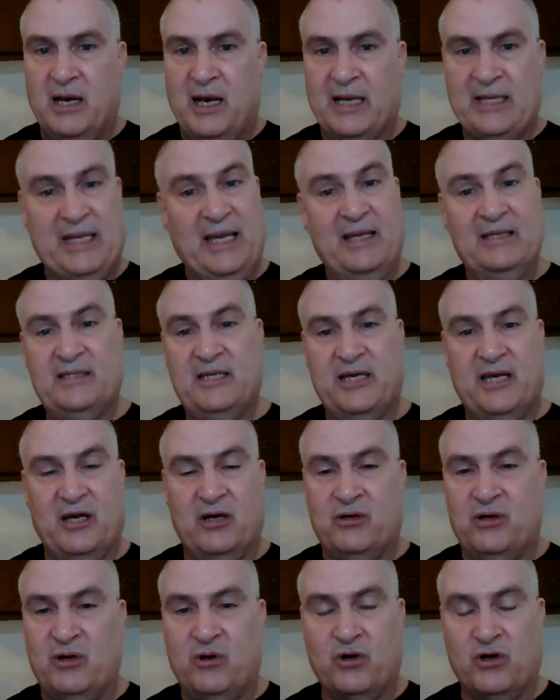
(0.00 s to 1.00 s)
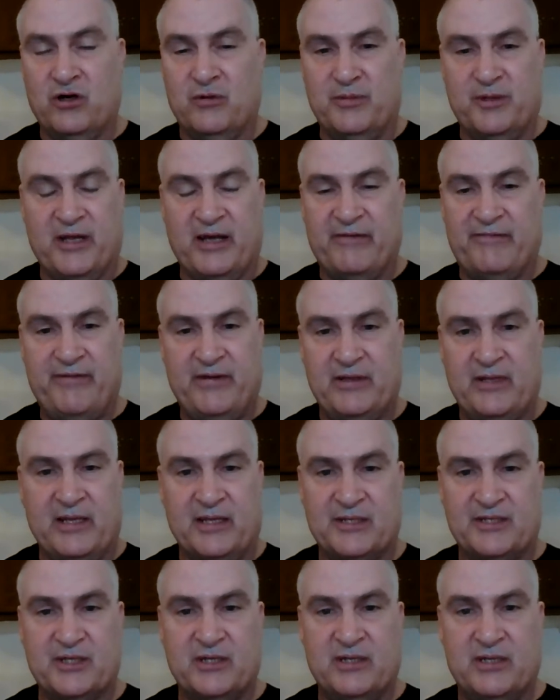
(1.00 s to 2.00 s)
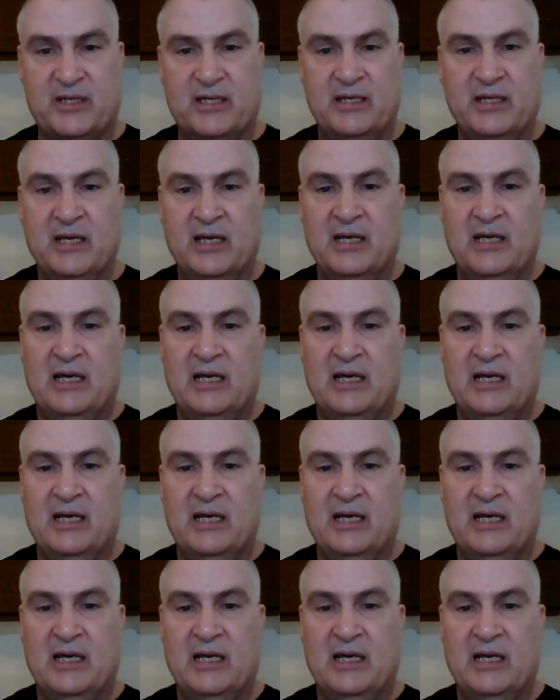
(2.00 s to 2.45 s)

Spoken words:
I can't tell you how horrible I felt on Sunday.